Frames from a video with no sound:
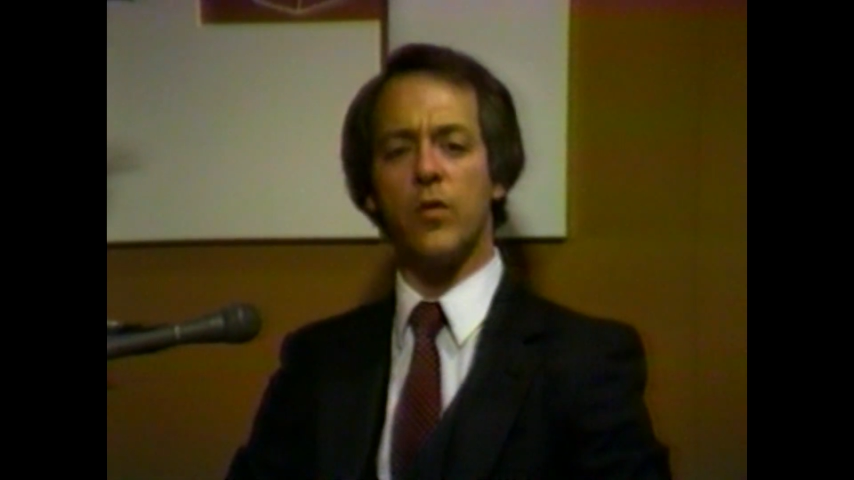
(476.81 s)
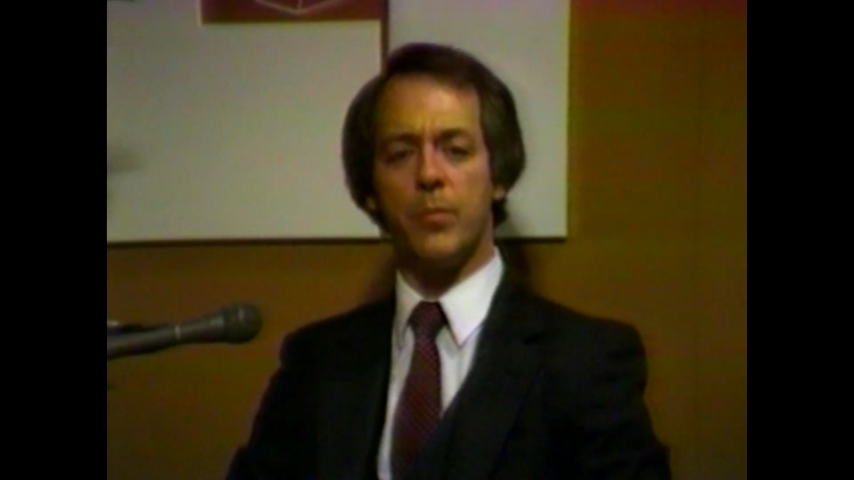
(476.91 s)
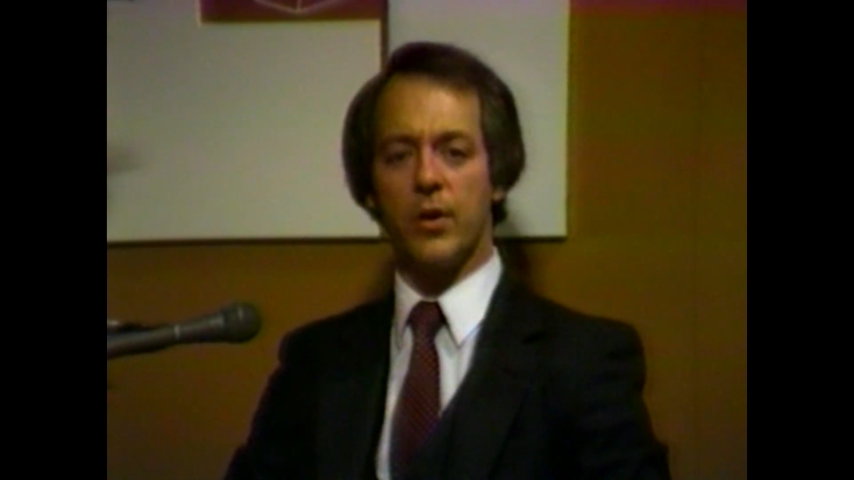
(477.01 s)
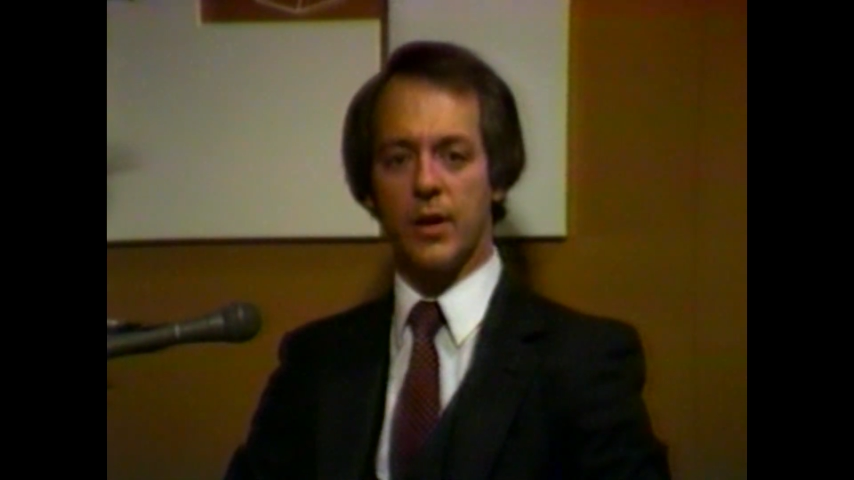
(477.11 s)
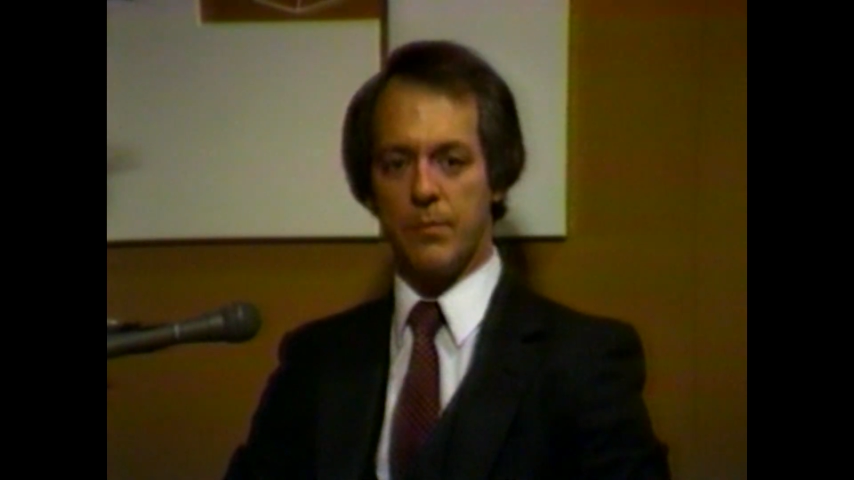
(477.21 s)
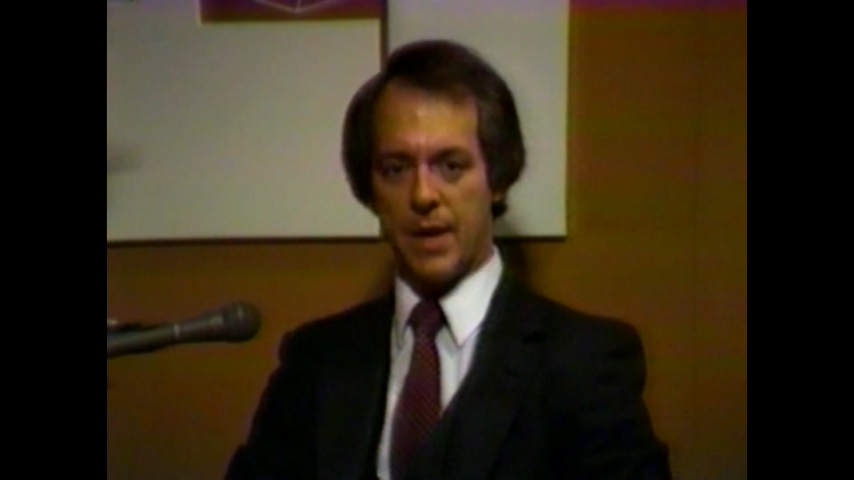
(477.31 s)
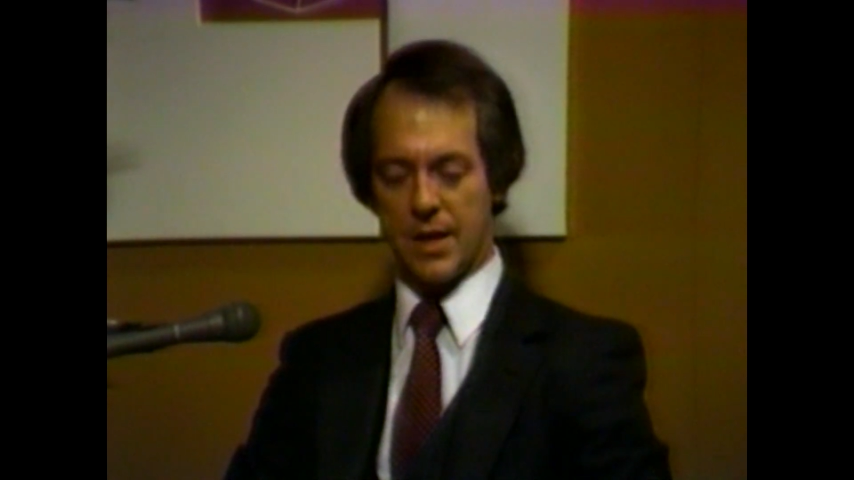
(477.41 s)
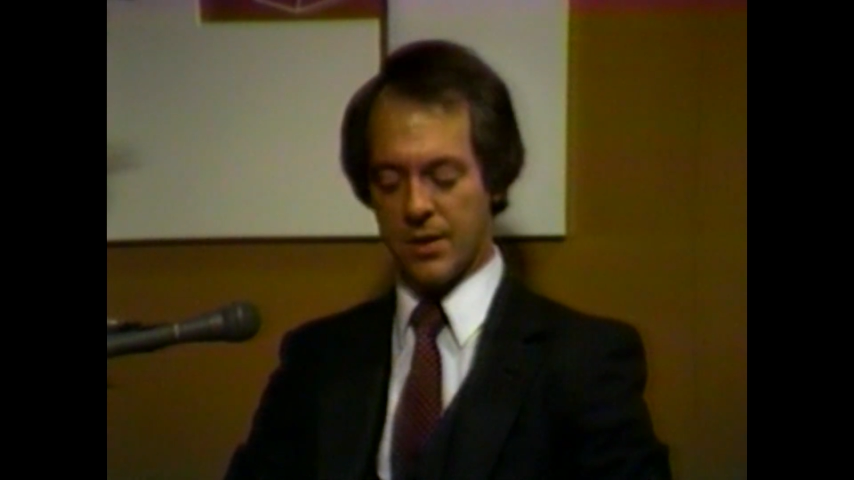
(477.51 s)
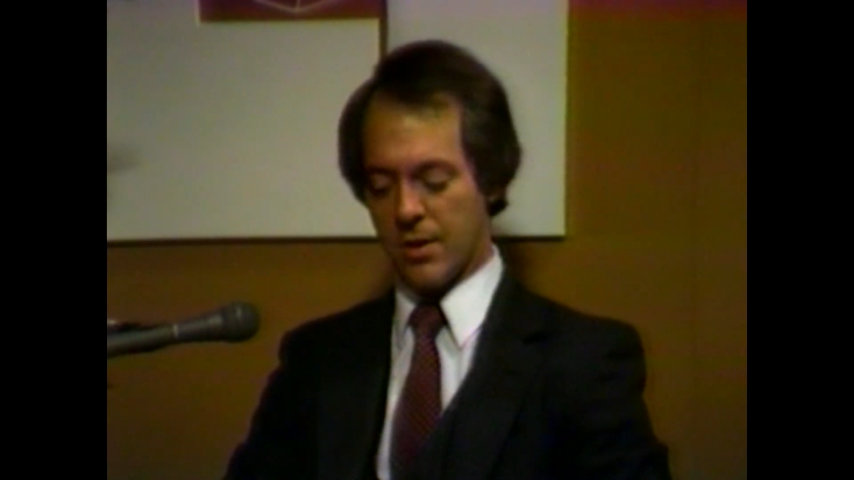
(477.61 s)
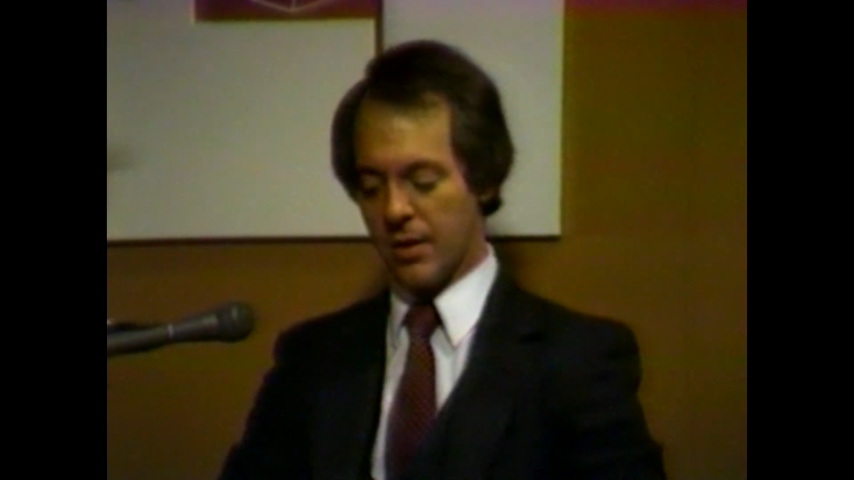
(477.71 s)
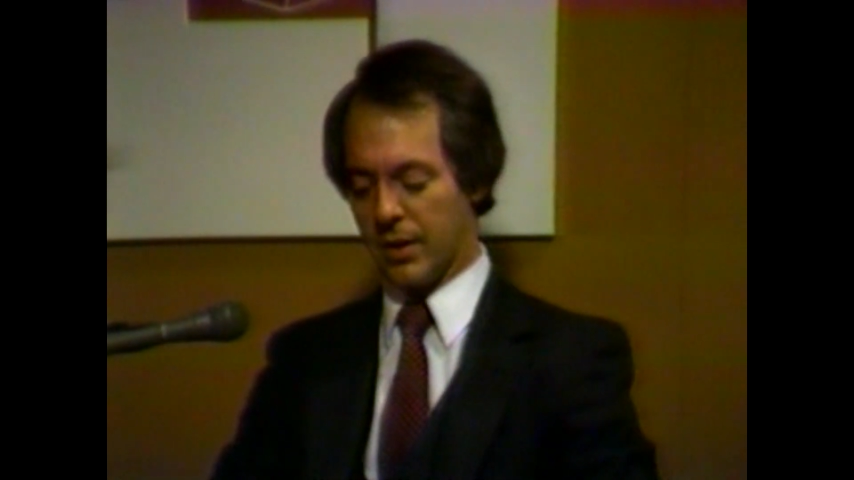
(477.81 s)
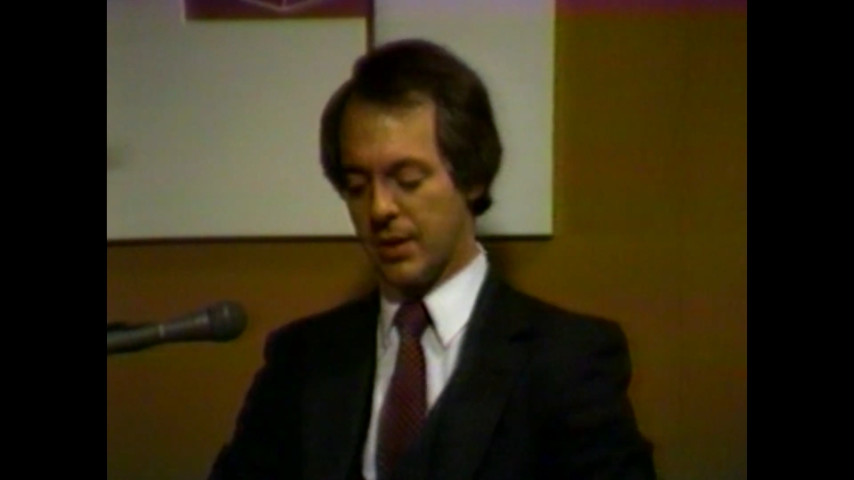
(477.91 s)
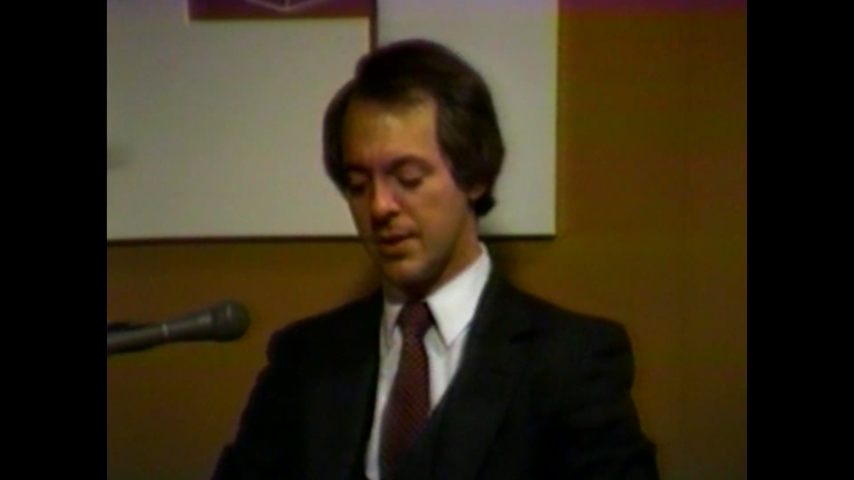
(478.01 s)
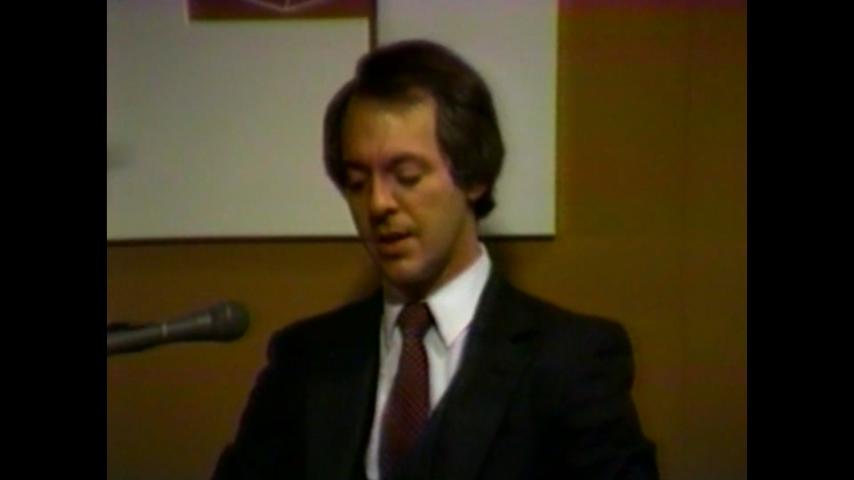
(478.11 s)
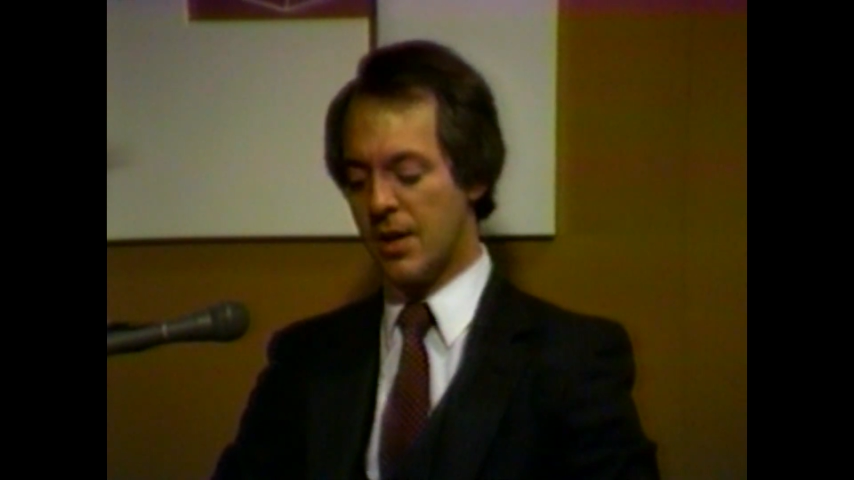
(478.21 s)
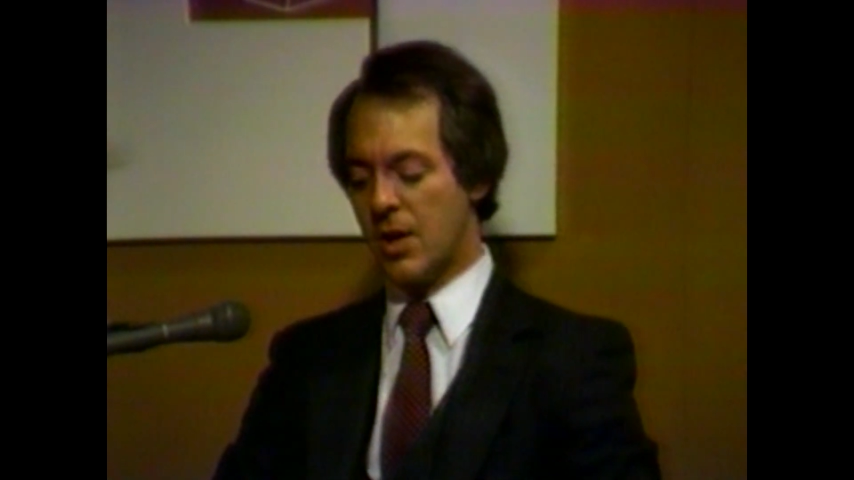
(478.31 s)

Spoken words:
Wolfberg and Ben Kurland,